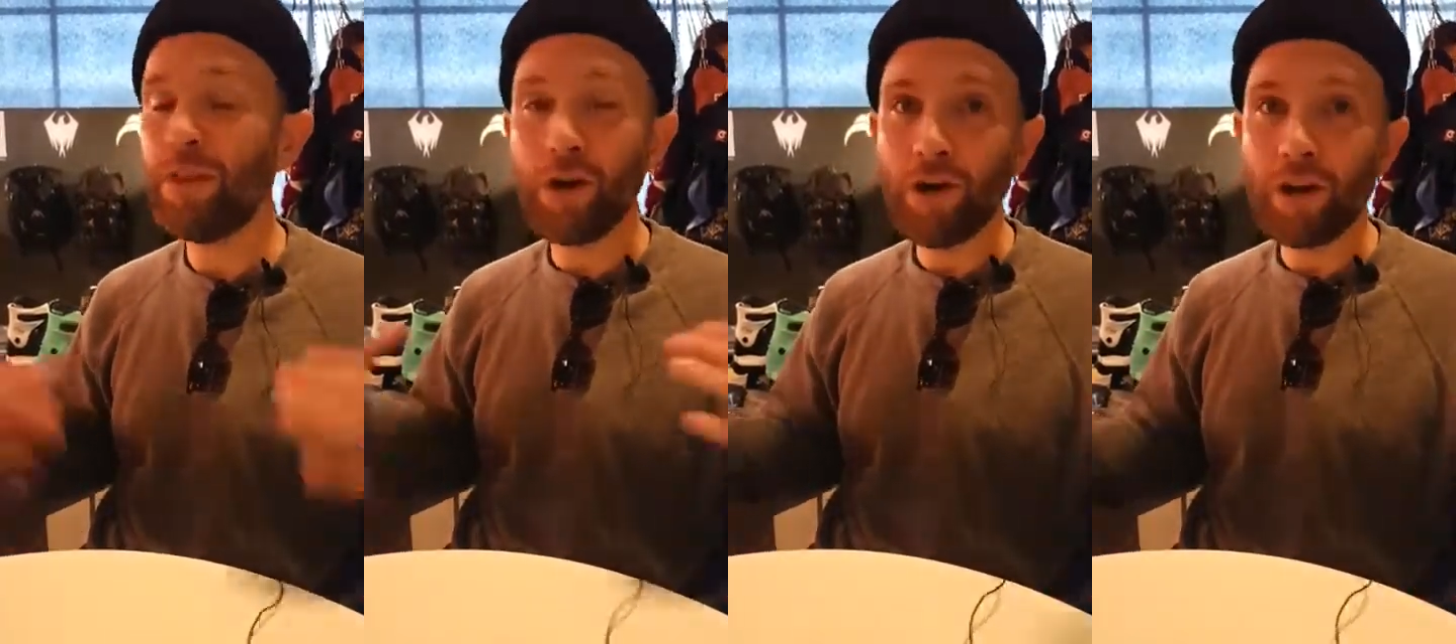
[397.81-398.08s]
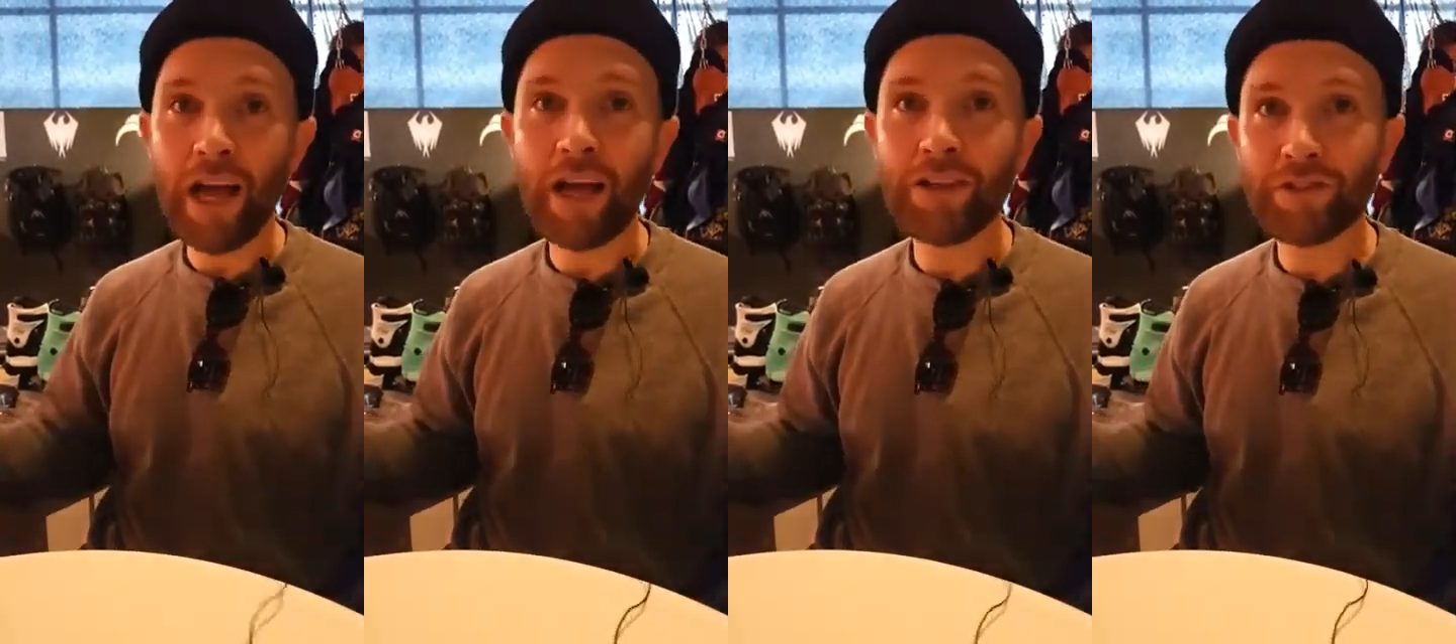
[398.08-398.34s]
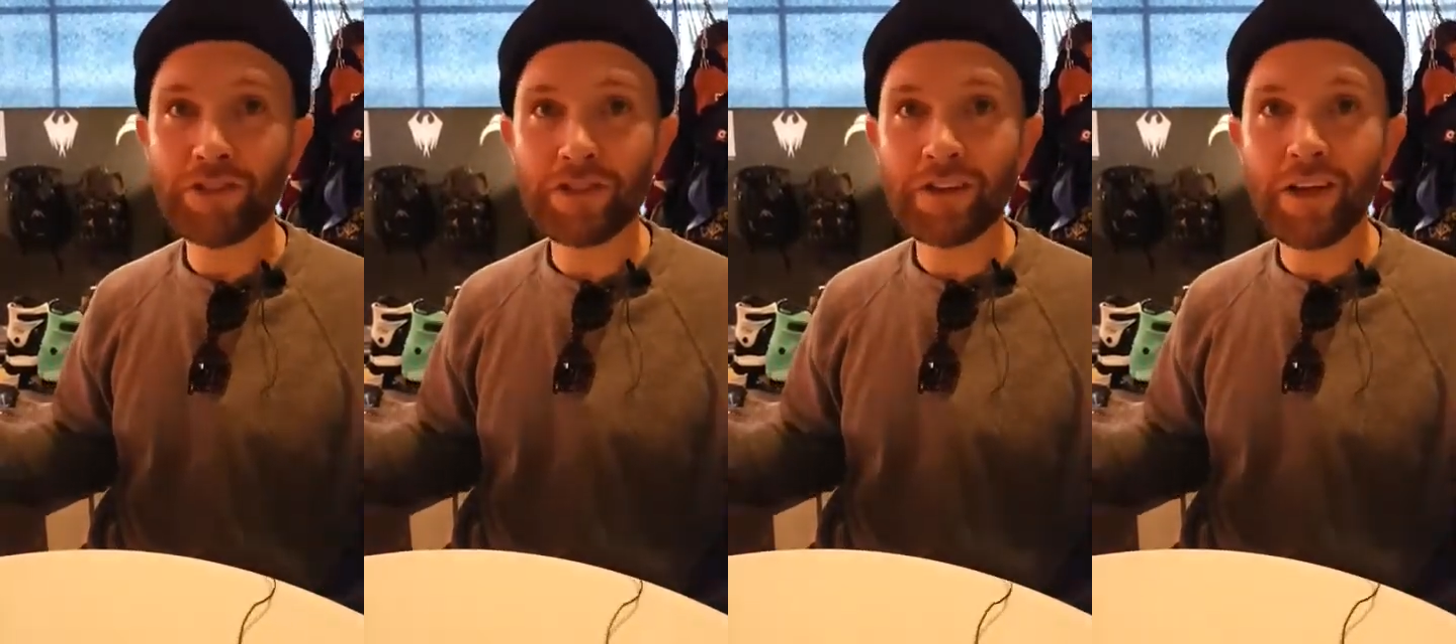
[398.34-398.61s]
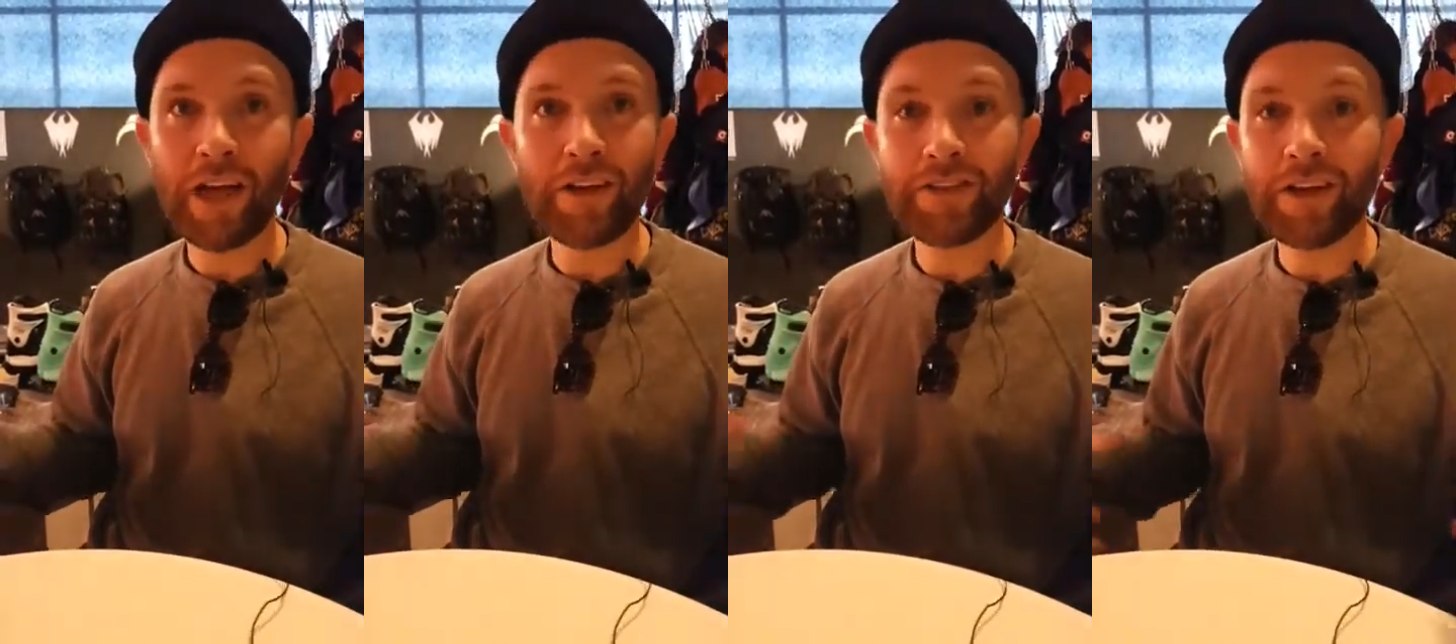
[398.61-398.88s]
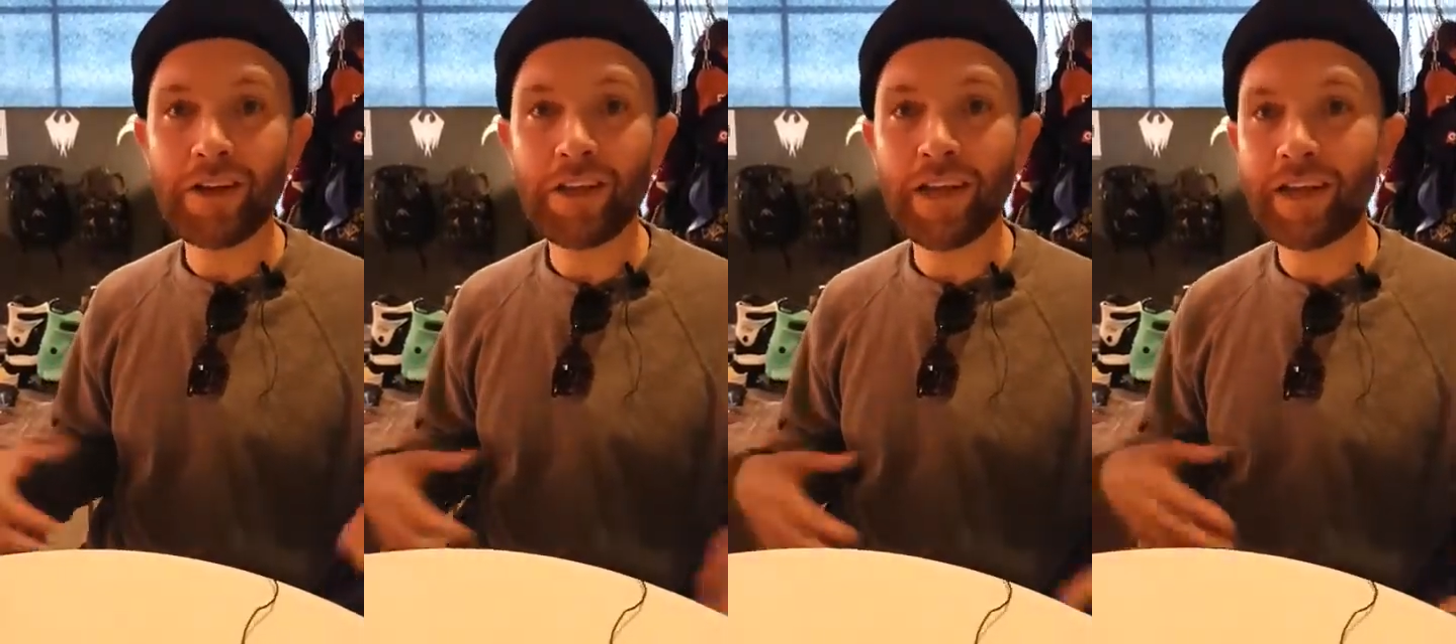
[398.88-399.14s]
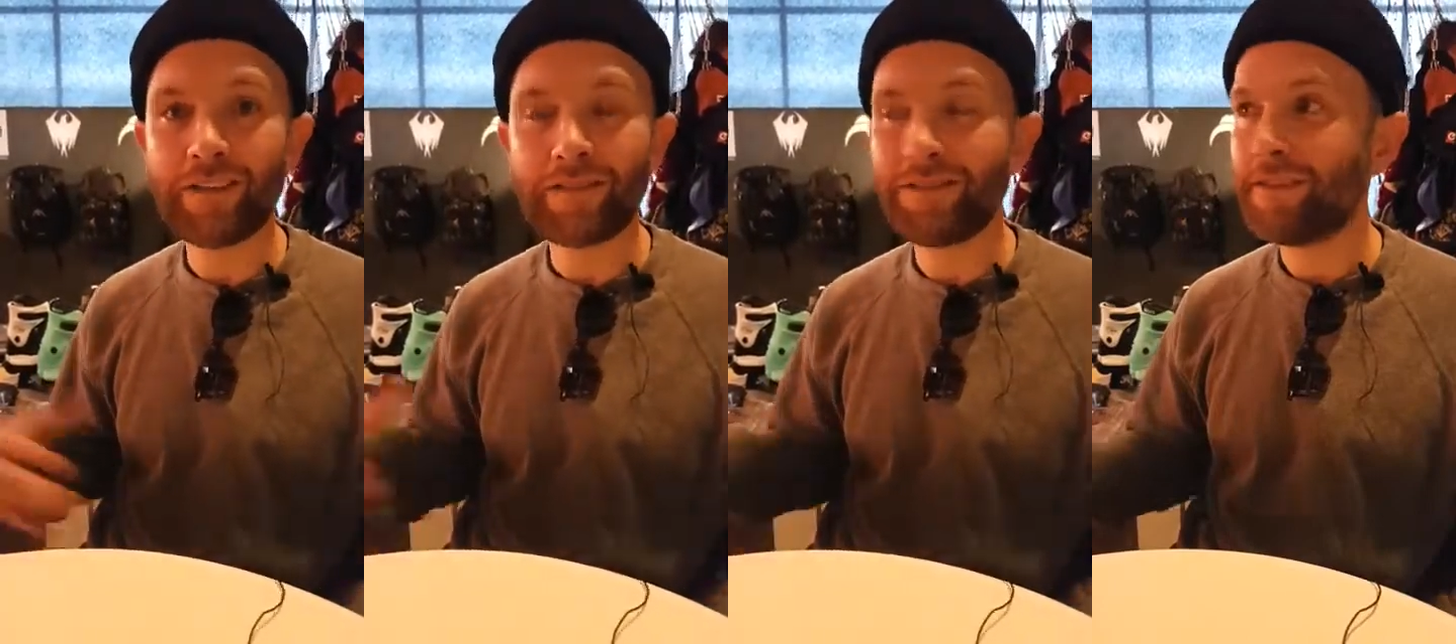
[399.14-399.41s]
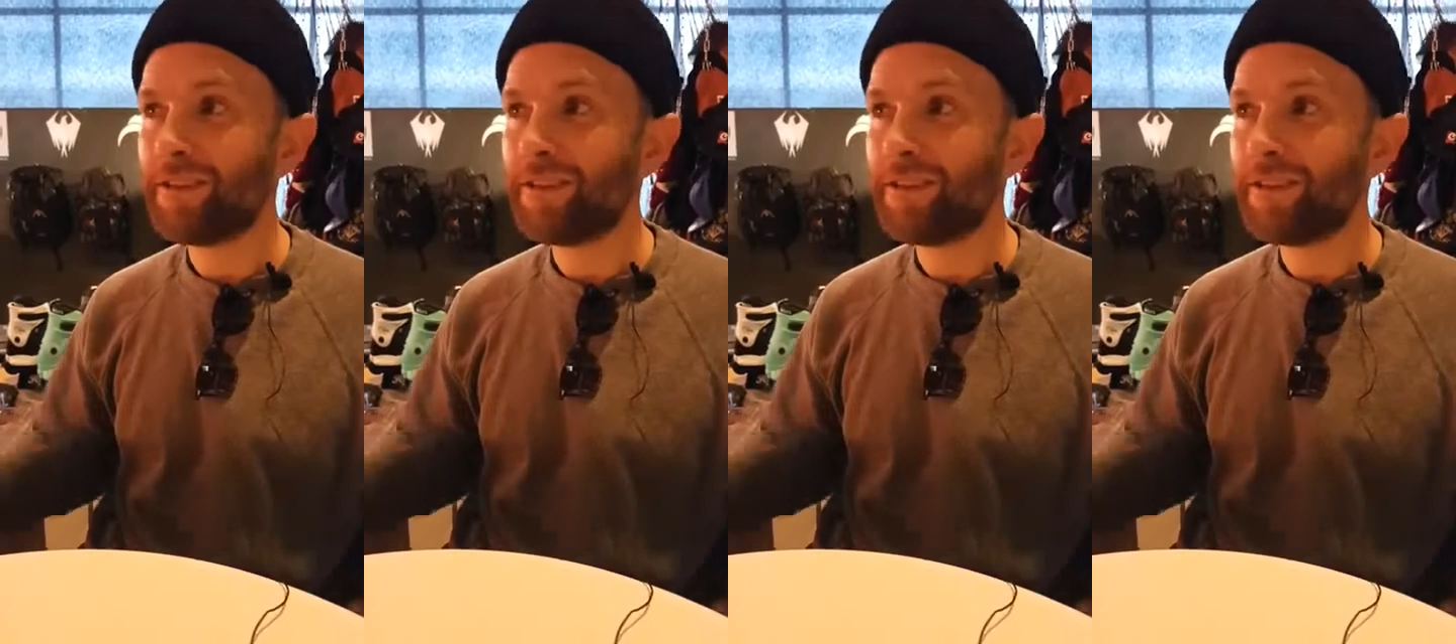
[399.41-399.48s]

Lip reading: the old guys are still out there, like